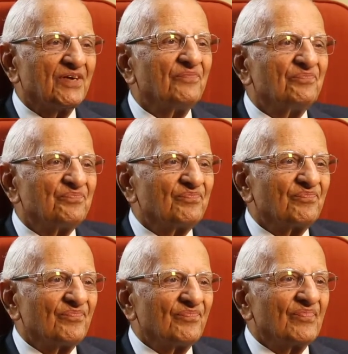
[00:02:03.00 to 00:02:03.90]
was there.
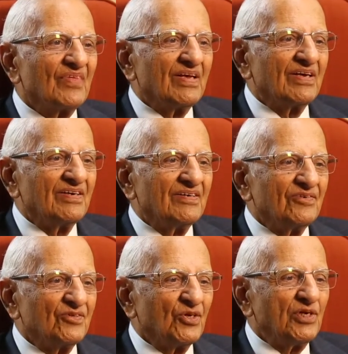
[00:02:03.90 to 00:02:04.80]

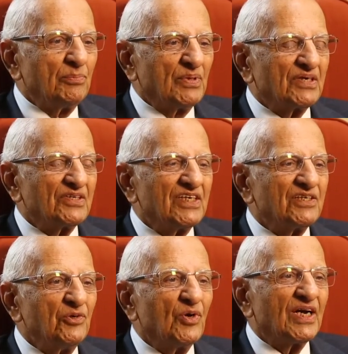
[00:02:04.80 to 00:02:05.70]
So
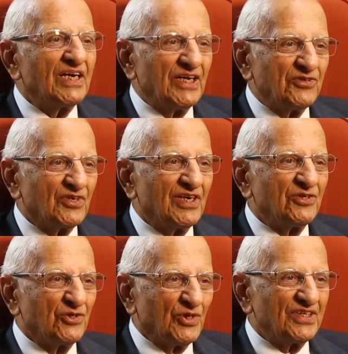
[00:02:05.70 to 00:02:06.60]
Deepak says, you are a
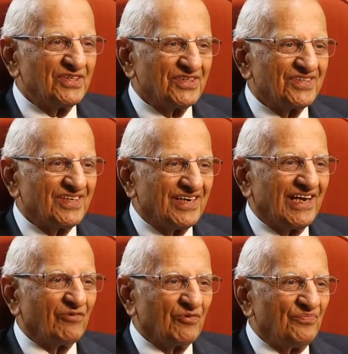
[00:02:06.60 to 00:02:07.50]
natural choice
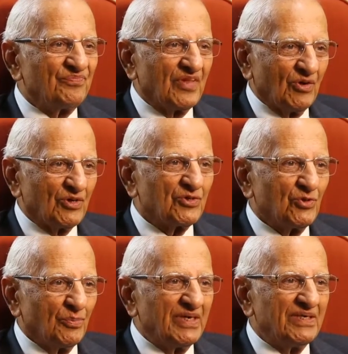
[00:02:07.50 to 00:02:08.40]
and I've
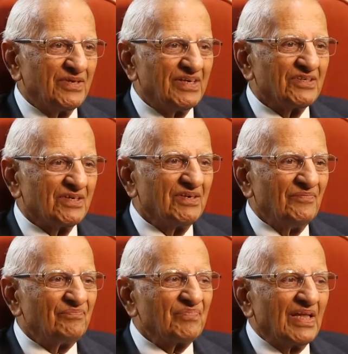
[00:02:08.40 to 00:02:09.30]
got so many
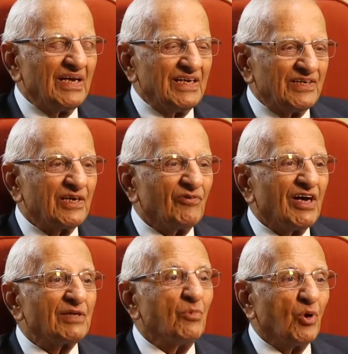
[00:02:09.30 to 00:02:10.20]
things in it.
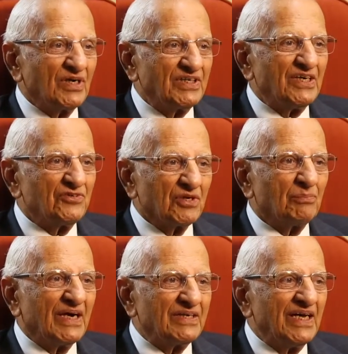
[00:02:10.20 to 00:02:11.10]
It requires more
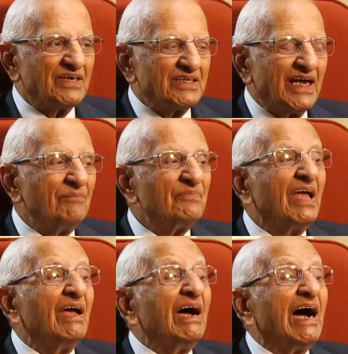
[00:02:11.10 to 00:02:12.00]
attention. By that
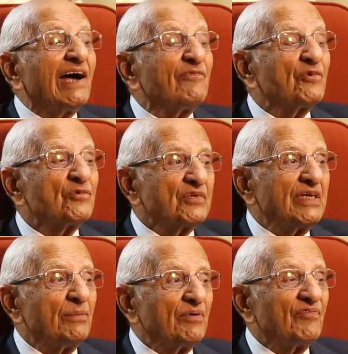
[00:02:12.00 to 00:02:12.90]
time, I
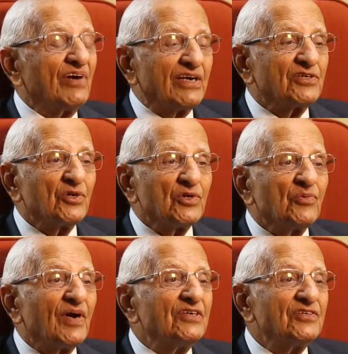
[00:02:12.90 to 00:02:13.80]
was the
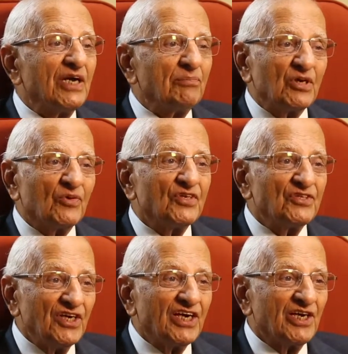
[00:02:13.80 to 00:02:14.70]
executive vice
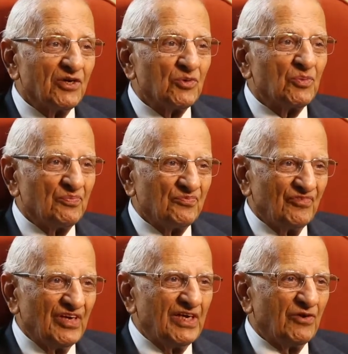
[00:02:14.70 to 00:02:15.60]
chairman of the JK group,
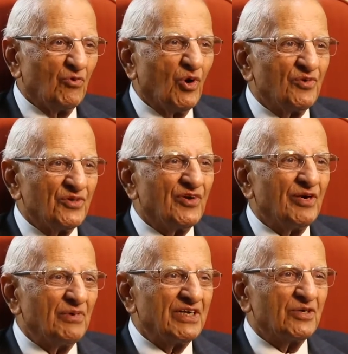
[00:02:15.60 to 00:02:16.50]
very involved
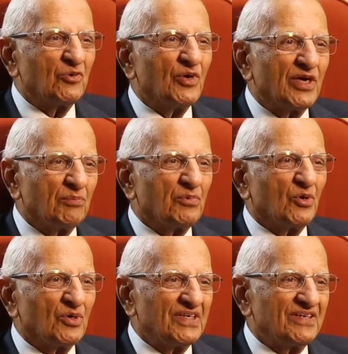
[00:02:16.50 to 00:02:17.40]
with Raymond and
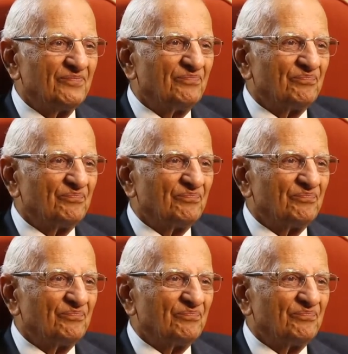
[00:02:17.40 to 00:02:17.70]
going abroad.